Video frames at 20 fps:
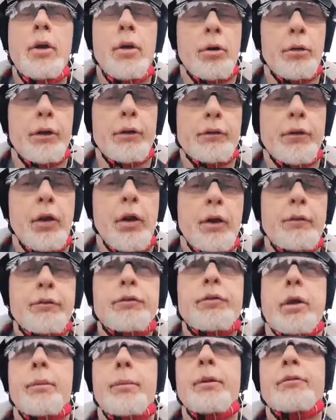or this live
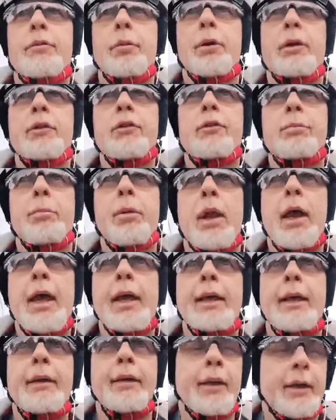stream is to
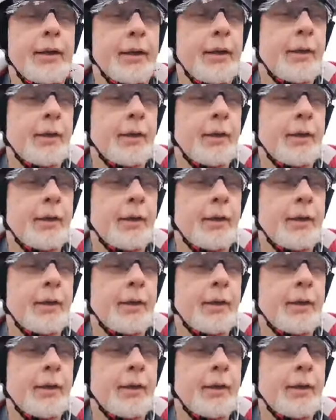explain